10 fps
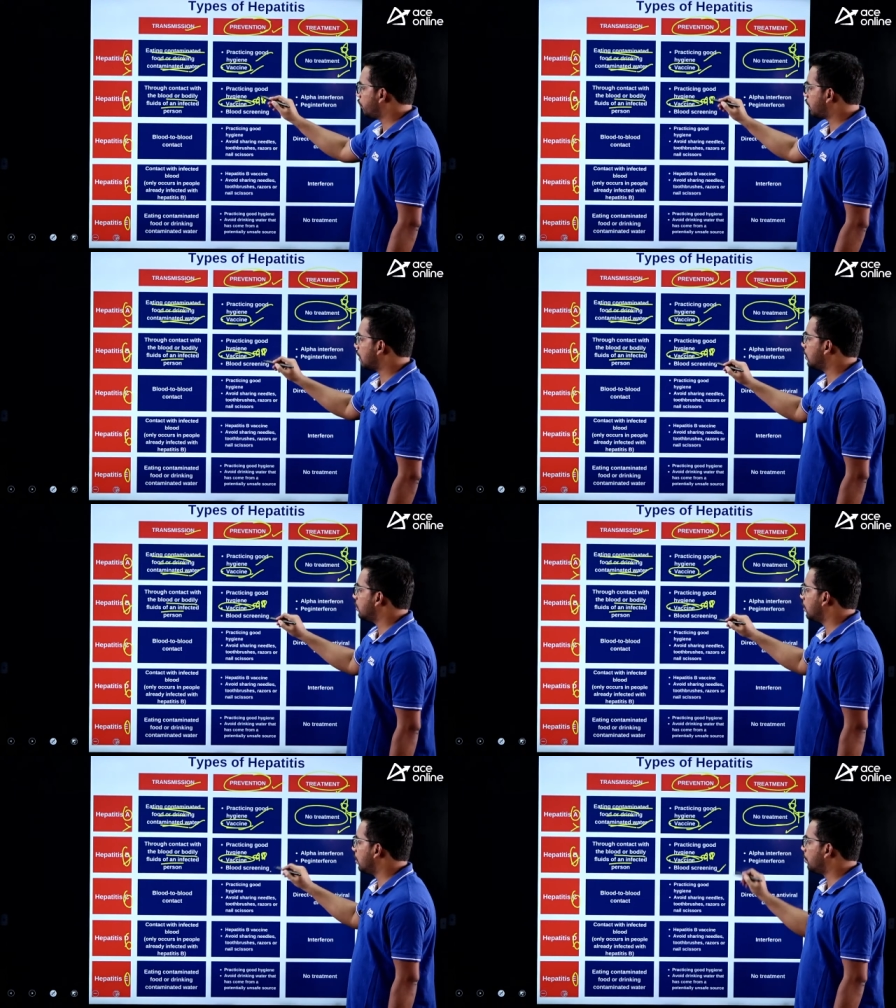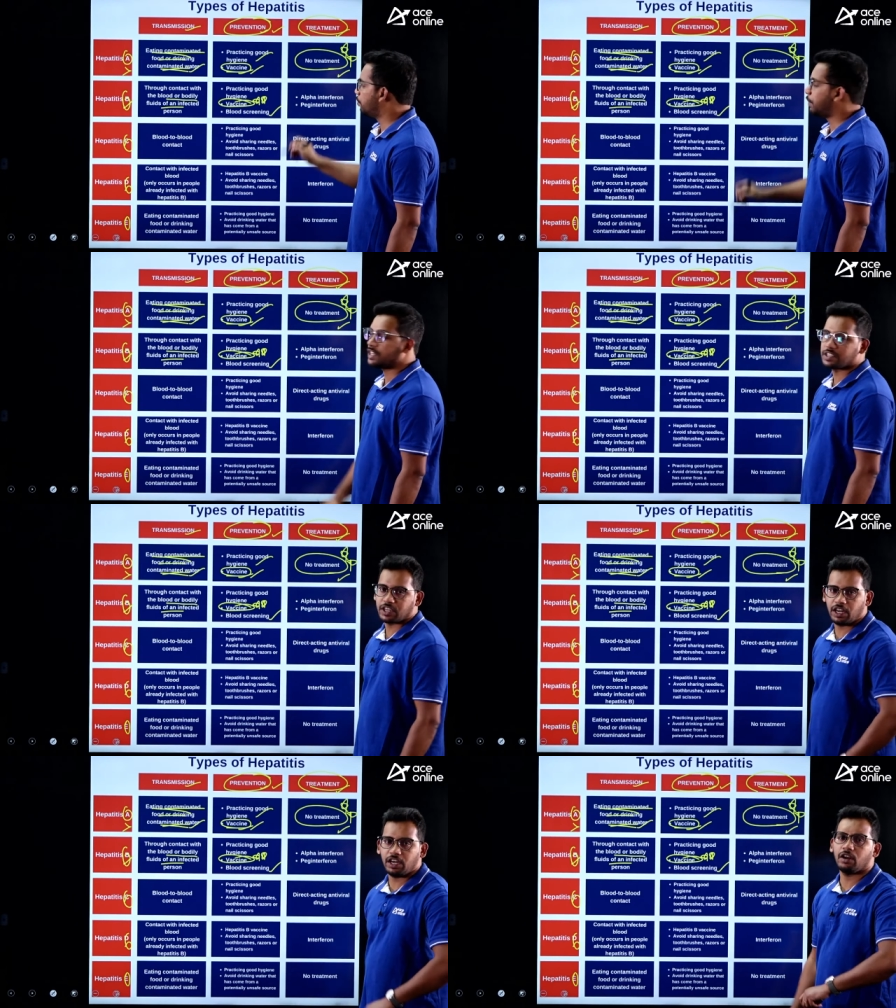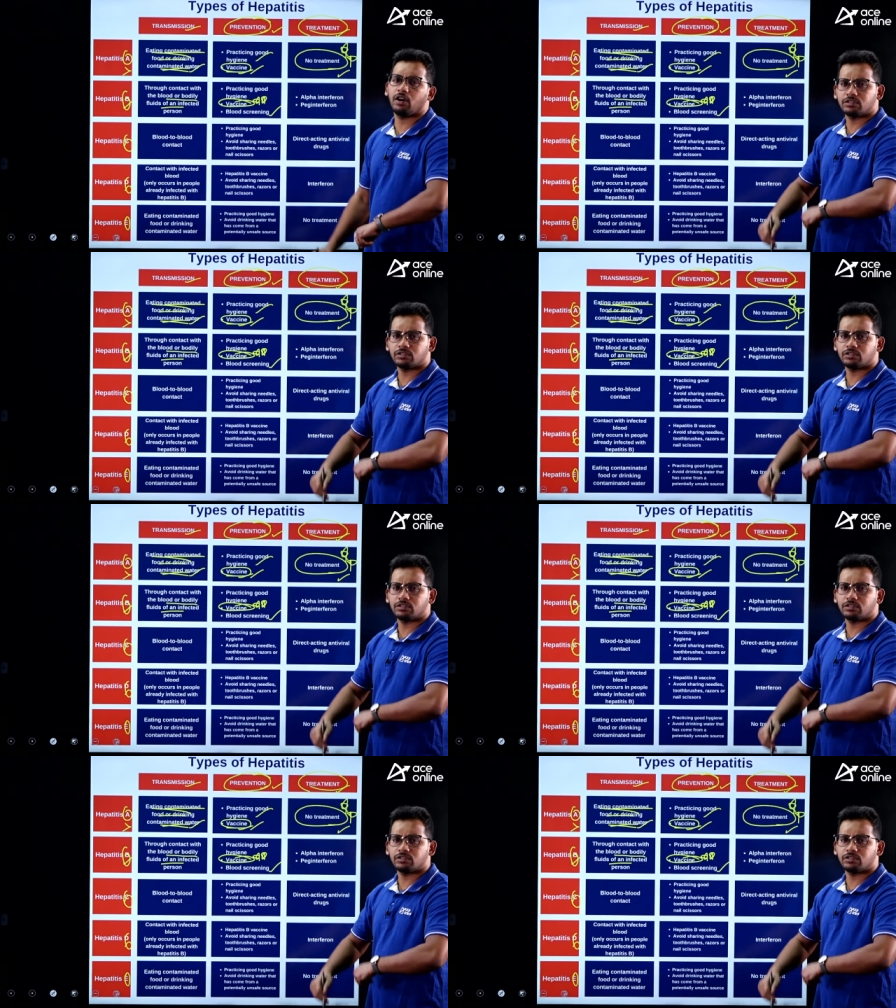we can uh, blood screening.